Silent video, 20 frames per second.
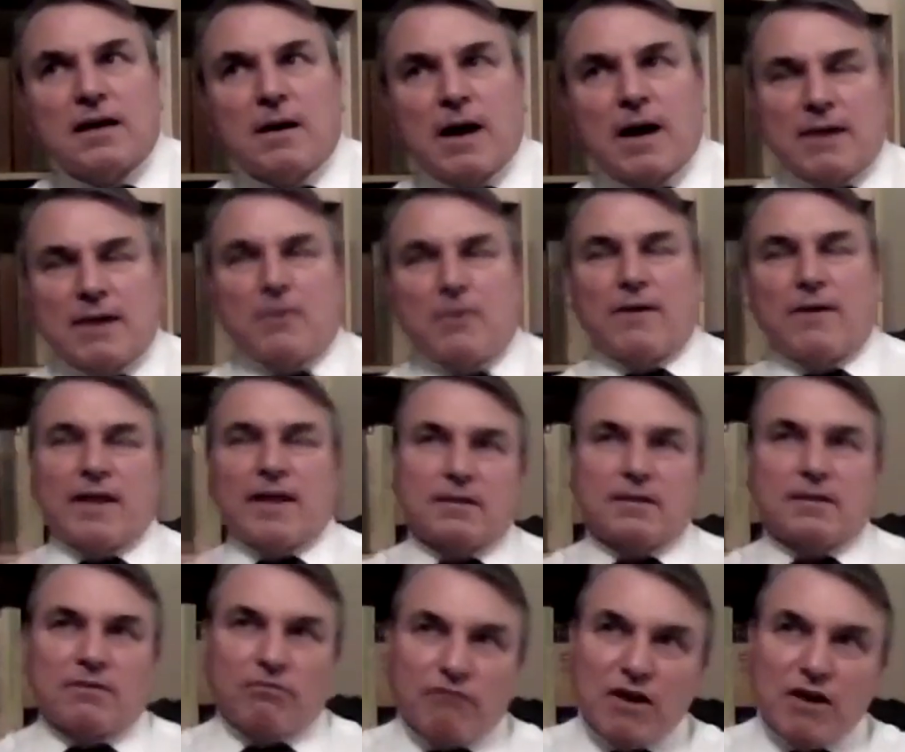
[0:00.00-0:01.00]
Uh, that, that
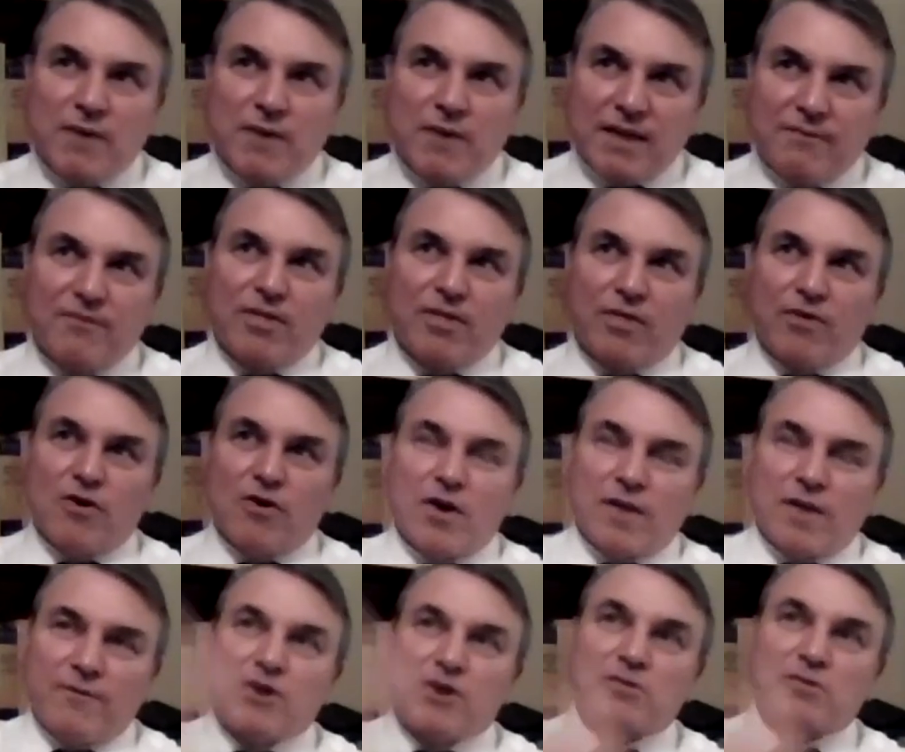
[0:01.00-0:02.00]
three with the,
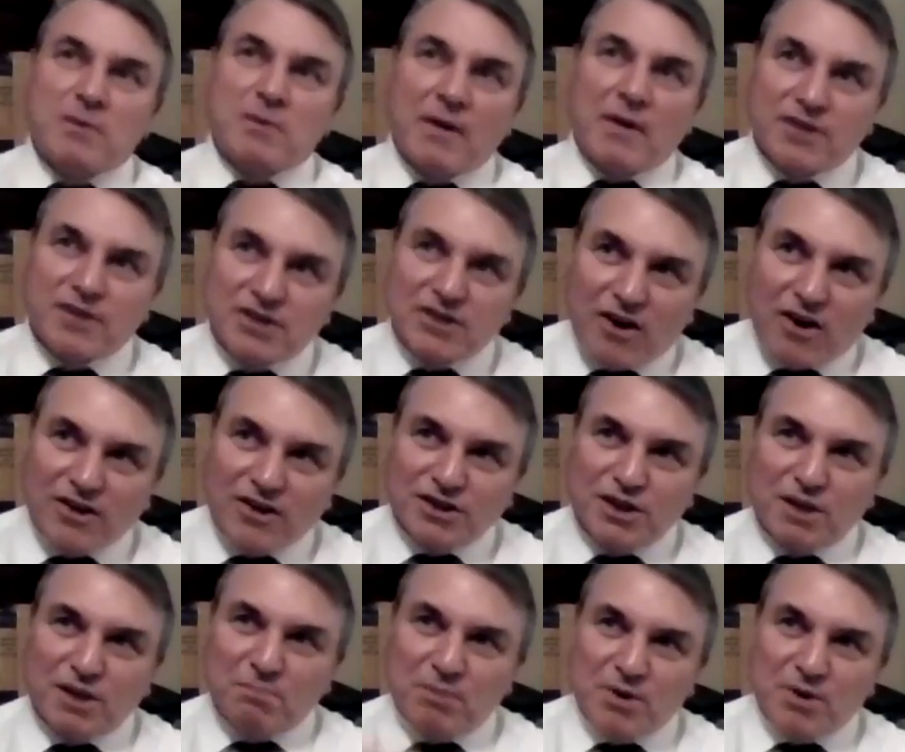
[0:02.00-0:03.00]
the first way I've just
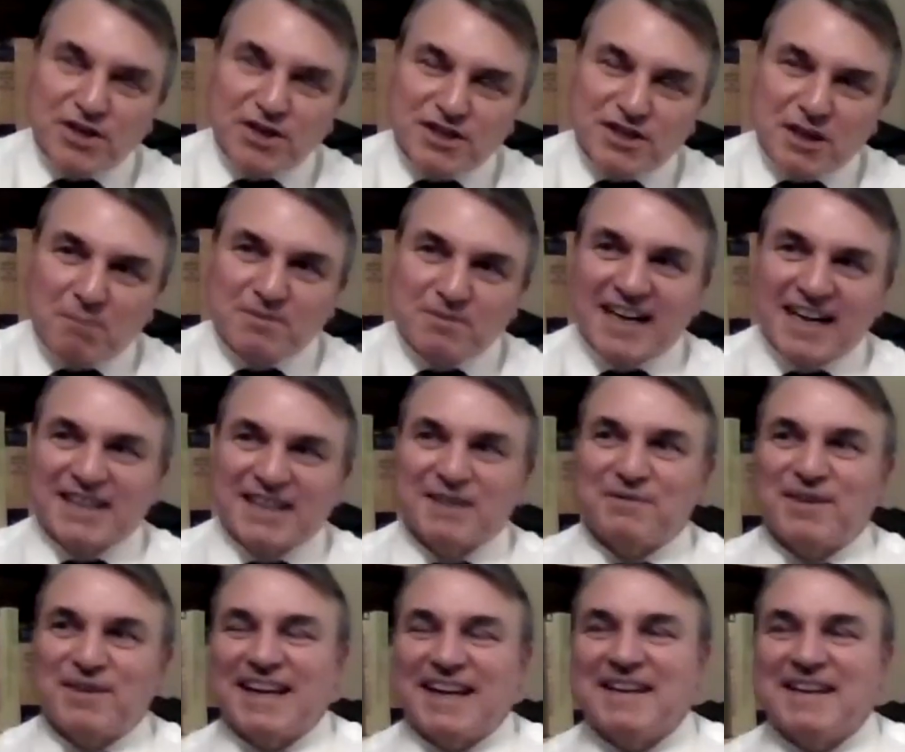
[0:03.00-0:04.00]
answered purely
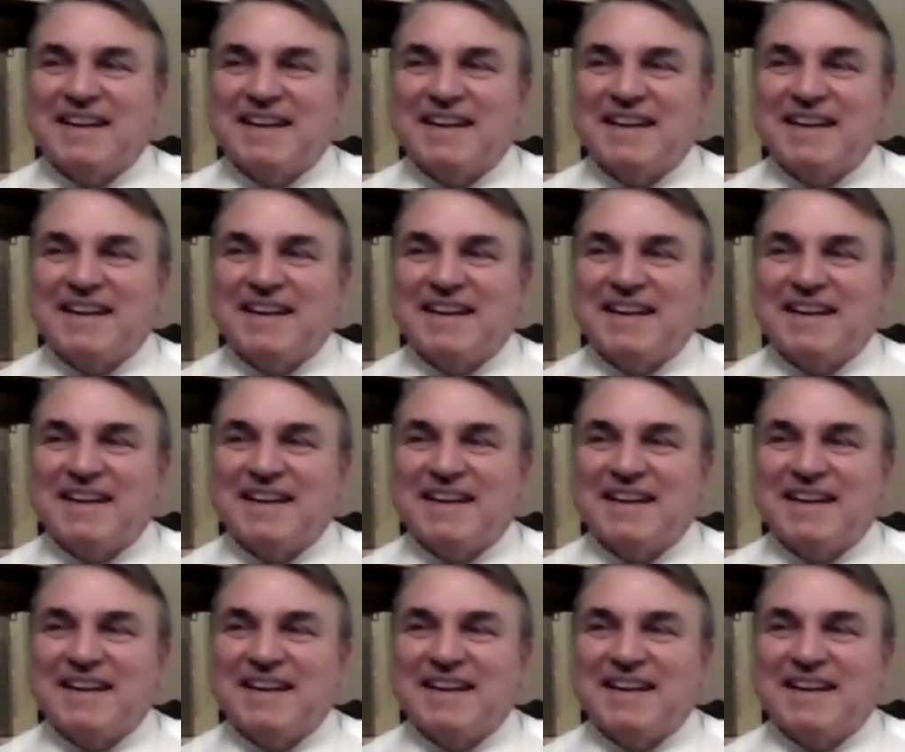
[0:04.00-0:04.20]
subjectively.